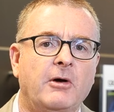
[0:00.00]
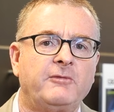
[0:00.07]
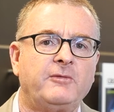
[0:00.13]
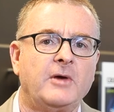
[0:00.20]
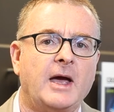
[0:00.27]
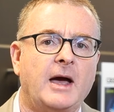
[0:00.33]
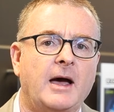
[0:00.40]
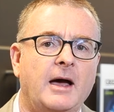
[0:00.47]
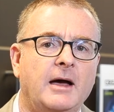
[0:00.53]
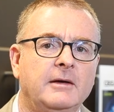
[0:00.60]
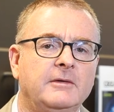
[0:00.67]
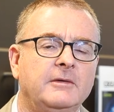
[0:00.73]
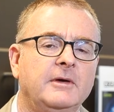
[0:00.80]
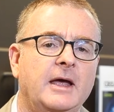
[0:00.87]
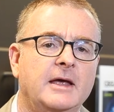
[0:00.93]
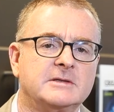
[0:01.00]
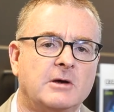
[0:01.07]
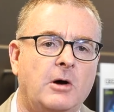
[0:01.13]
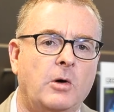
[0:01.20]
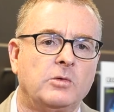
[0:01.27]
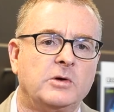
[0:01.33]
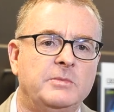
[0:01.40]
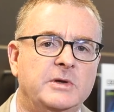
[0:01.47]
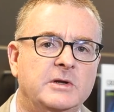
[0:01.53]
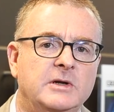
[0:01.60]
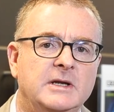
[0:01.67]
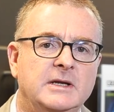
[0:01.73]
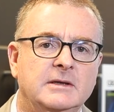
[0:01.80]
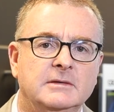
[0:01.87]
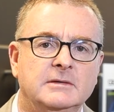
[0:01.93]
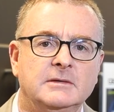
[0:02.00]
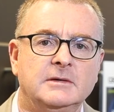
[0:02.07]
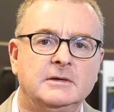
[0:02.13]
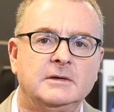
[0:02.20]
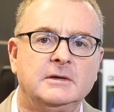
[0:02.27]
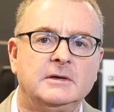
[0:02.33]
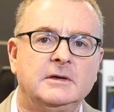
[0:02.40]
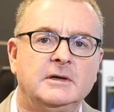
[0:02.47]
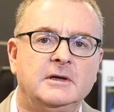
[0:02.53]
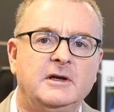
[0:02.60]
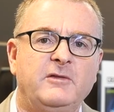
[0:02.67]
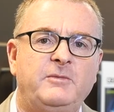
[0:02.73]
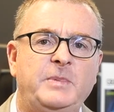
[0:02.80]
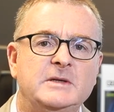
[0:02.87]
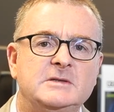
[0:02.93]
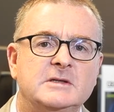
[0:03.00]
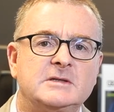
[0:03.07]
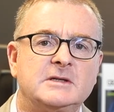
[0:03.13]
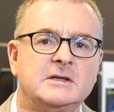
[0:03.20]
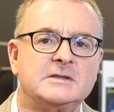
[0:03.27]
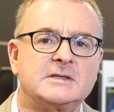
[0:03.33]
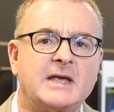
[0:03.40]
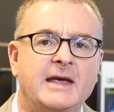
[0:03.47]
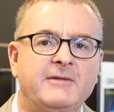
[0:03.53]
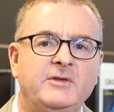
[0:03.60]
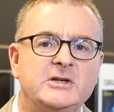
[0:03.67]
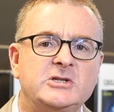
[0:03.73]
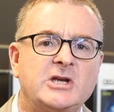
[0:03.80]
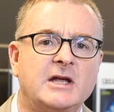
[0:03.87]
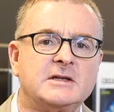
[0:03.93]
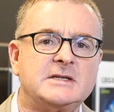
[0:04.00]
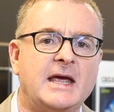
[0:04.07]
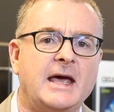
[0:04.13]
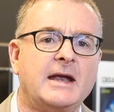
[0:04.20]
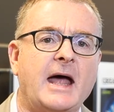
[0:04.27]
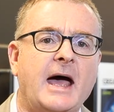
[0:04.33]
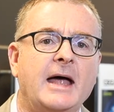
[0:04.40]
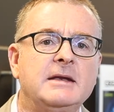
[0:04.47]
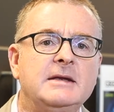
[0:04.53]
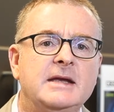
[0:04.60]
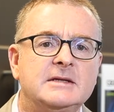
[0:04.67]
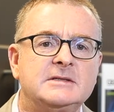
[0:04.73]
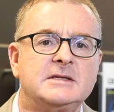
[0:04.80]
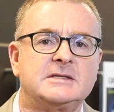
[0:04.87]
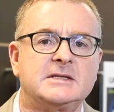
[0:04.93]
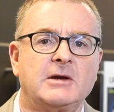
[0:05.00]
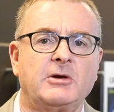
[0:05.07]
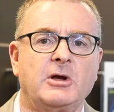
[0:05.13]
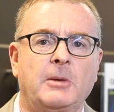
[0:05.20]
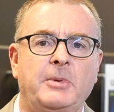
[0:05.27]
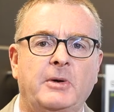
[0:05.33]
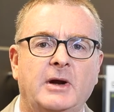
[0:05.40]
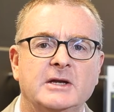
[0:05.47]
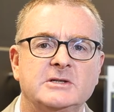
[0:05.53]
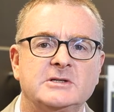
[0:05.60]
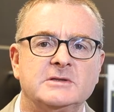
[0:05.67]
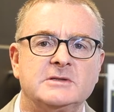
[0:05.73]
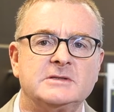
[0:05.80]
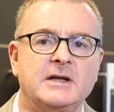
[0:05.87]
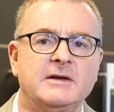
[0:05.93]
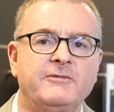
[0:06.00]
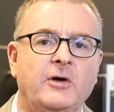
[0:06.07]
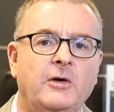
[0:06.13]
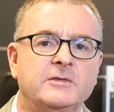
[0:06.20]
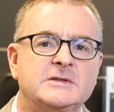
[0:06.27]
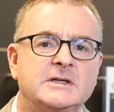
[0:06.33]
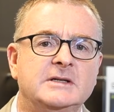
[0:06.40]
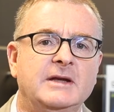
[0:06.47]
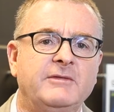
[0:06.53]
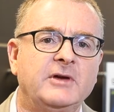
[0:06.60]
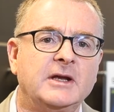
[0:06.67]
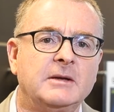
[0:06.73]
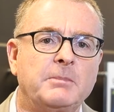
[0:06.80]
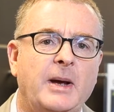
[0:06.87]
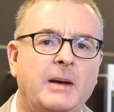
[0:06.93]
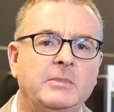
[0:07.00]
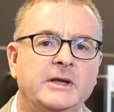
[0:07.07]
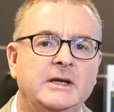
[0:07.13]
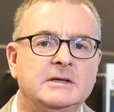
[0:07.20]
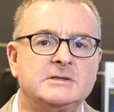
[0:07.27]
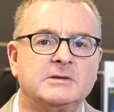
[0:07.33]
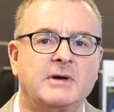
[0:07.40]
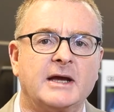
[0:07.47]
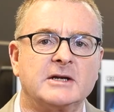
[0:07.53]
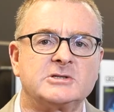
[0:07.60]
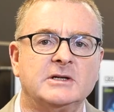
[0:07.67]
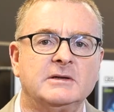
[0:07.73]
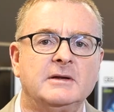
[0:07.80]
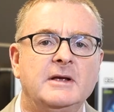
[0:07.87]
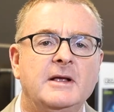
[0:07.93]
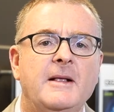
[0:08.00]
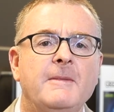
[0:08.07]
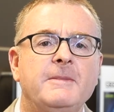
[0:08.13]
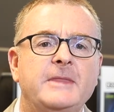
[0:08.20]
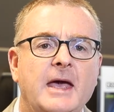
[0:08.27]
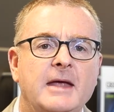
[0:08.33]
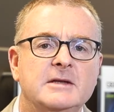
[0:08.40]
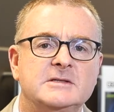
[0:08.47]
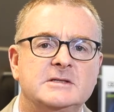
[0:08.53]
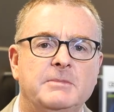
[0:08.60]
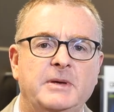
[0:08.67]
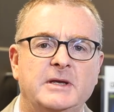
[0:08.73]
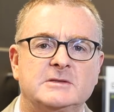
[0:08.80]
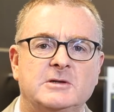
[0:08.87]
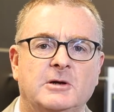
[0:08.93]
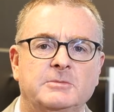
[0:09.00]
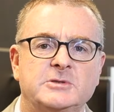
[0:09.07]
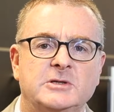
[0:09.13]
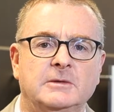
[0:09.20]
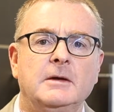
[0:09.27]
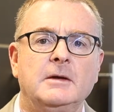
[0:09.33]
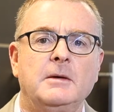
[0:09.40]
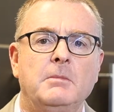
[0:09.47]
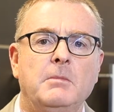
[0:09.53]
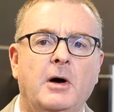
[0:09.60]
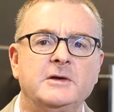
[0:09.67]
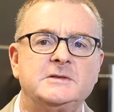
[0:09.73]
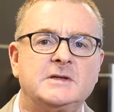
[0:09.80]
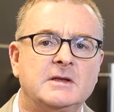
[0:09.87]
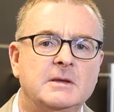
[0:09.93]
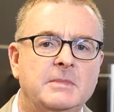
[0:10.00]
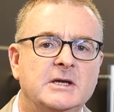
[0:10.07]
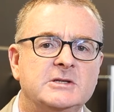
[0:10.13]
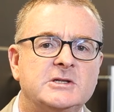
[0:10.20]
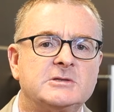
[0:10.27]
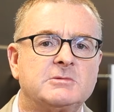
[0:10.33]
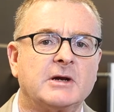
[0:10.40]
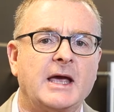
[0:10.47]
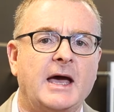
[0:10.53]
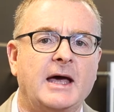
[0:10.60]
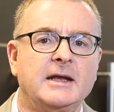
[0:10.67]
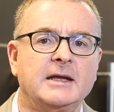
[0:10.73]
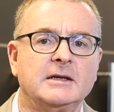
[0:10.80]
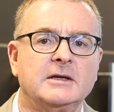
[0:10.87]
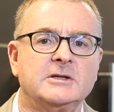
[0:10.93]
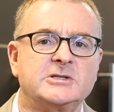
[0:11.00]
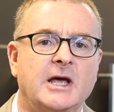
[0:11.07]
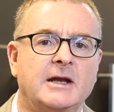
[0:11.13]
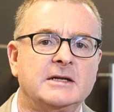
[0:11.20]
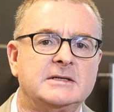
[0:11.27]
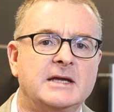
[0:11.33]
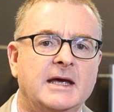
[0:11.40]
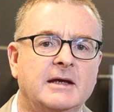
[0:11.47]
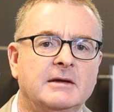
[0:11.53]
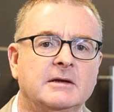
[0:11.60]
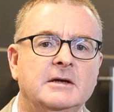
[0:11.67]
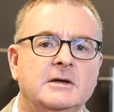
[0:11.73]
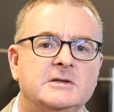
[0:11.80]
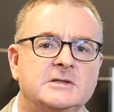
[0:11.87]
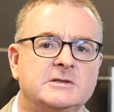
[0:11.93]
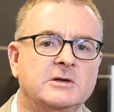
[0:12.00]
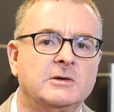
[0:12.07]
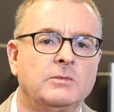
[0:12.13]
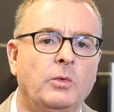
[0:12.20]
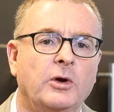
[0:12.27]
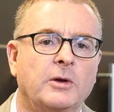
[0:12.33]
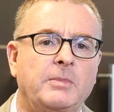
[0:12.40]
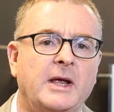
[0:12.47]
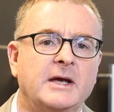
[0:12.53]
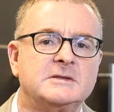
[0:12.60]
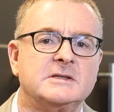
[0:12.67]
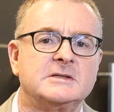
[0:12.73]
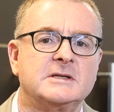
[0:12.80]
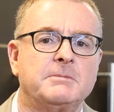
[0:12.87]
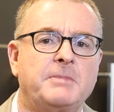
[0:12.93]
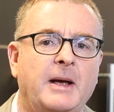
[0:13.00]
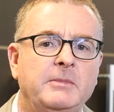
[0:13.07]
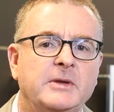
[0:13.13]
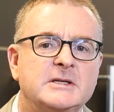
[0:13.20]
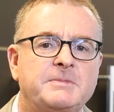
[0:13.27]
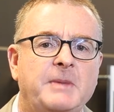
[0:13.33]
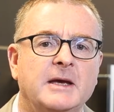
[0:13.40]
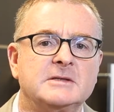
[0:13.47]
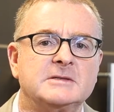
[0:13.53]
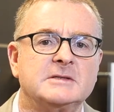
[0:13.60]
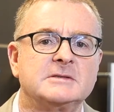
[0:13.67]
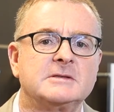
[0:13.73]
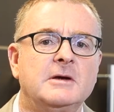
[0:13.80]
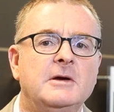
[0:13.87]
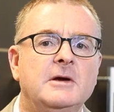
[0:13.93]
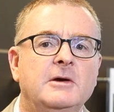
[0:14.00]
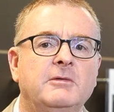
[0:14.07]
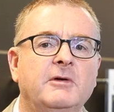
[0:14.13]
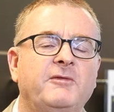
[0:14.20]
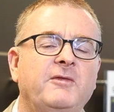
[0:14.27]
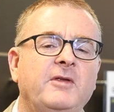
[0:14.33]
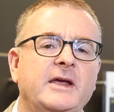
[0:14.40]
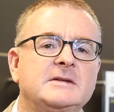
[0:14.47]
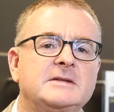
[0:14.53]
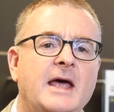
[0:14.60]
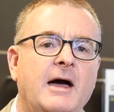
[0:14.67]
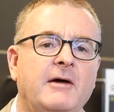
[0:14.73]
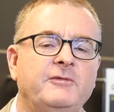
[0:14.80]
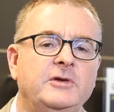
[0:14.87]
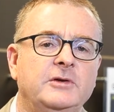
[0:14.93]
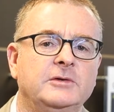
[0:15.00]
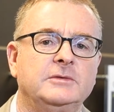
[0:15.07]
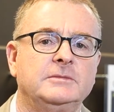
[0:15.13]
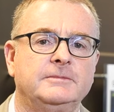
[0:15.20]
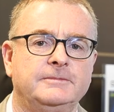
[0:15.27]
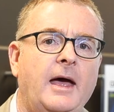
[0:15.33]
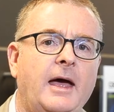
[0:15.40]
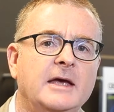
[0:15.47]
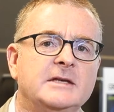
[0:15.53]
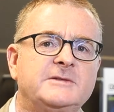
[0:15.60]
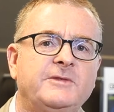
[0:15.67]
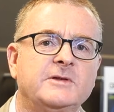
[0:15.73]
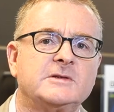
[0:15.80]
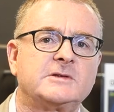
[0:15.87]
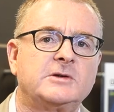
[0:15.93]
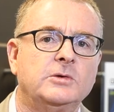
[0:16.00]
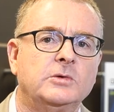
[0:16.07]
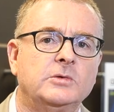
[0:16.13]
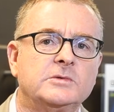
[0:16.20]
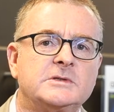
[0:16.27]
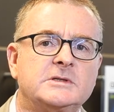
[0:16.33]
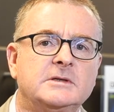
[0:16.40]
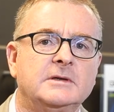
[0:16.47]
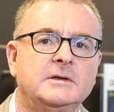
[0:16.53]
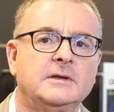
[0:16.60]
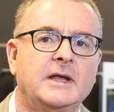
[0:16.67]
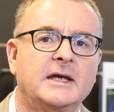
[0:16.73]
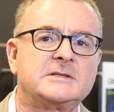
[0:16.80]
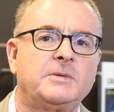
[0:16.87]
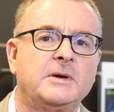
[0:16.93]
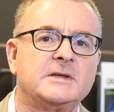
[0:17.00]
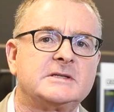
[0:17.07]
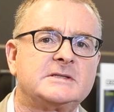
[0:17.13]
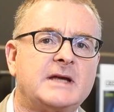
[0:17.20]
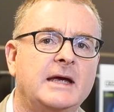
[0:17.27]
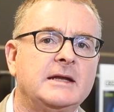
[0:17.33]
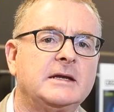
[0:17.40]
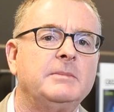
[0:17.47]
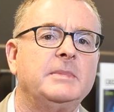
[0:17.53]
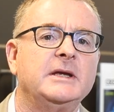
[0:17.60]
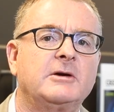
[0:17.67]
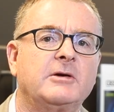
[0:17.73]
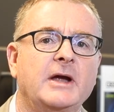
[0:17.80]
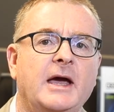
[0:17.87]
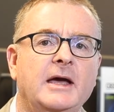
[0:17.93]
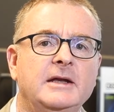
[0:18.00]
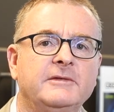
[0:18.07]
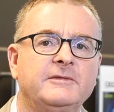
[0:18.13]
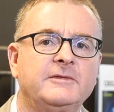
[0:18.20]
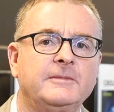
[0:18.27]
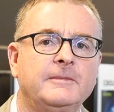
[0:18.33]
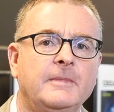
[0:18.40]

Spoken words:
off we are as a whole community. If business can safely shut down unnecessary operations that involve significant public interaction, that is the best option. Most of the measures regarding shutting down certain workplaces and public spaces reflect our view. As for the schools, that's where the state can be creative,